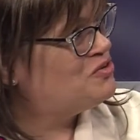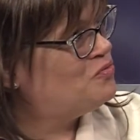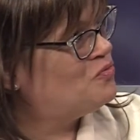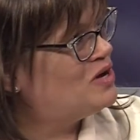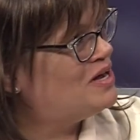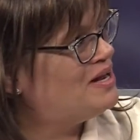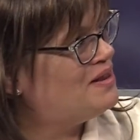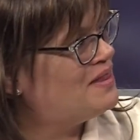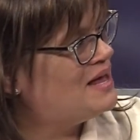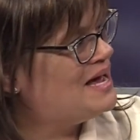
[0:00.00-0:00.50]

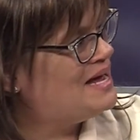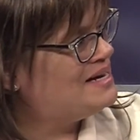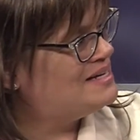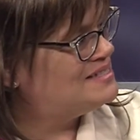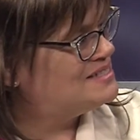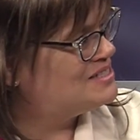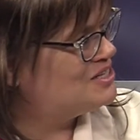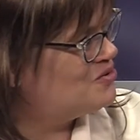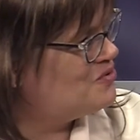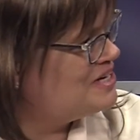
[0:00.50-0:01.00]
well, that
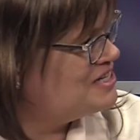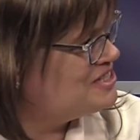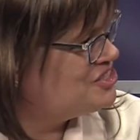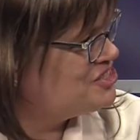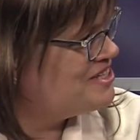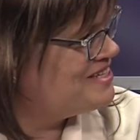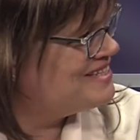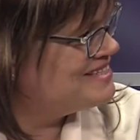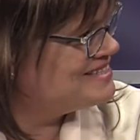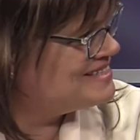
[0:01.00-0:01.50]
is a
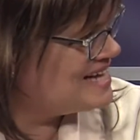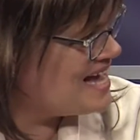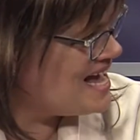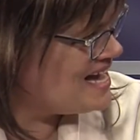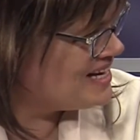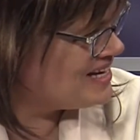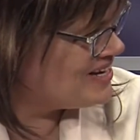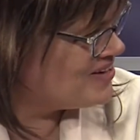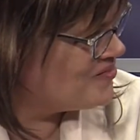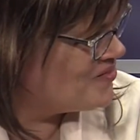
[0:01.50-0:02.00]
question
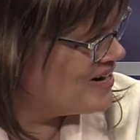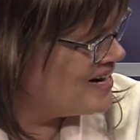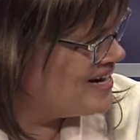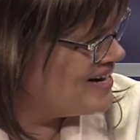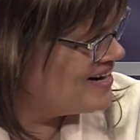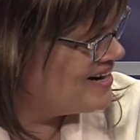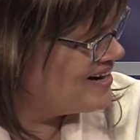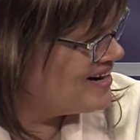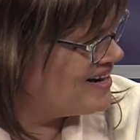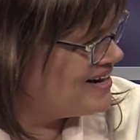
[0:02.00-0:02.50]
exactly where.